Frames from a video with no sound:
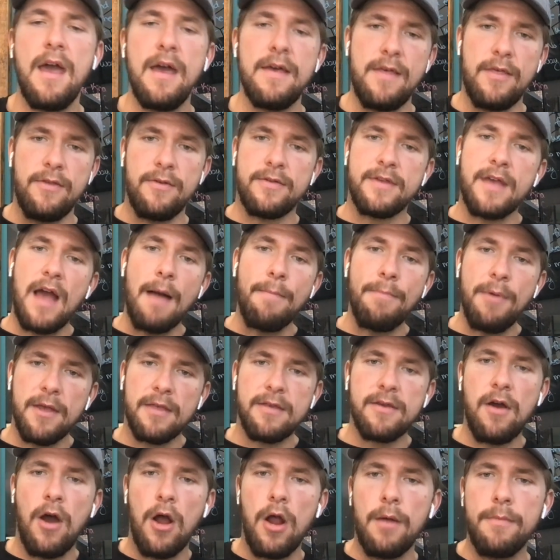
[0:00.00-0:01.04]
Then there's complex
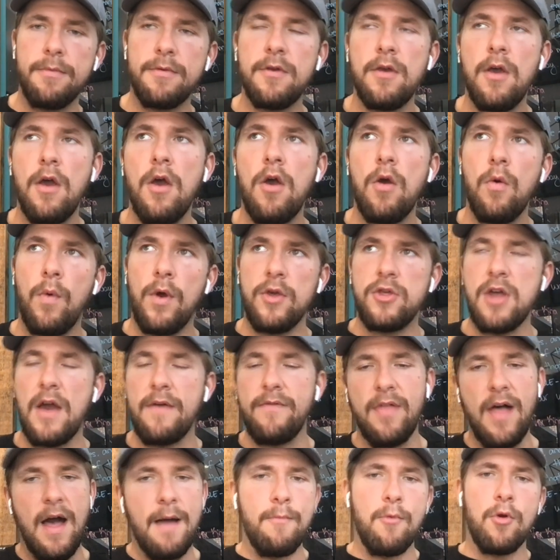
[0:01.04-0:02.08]
carbs, which have a
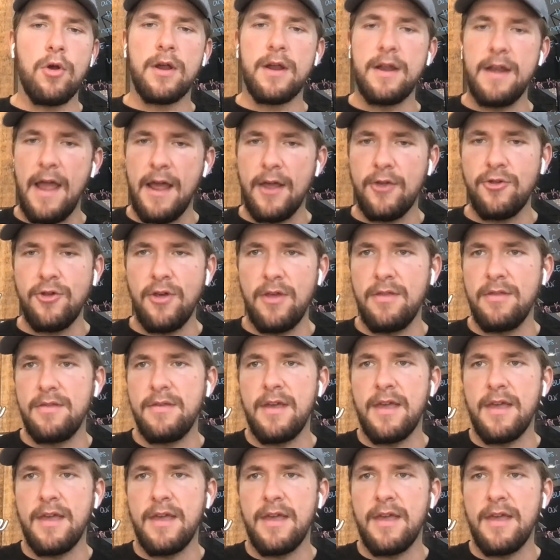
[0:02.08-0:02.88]
lot more connections.